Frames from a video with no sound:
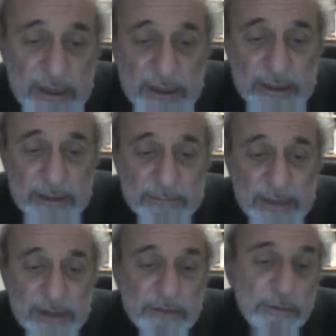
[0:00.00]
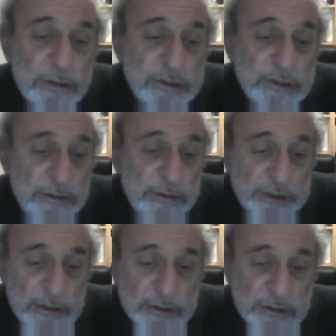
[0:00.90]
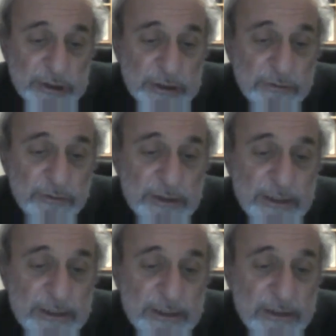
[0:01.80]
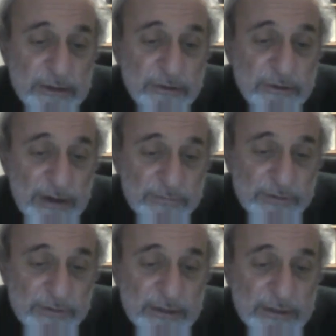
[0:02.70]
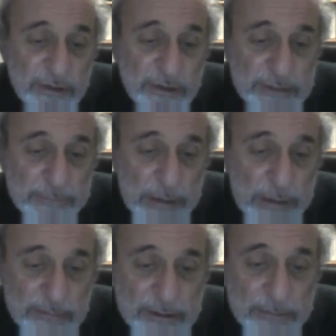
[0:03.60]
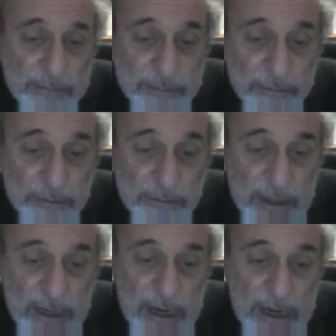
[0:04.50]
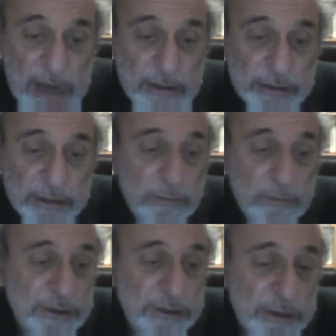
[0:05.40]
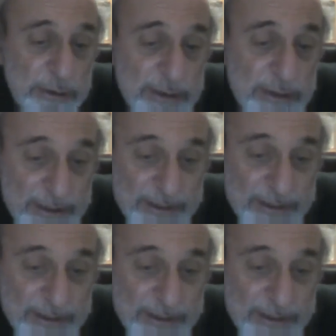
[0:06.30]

And you look at the Song of Songs, which is a really graphic, erotic poem in the Bible, and you think, well, what's this doing here?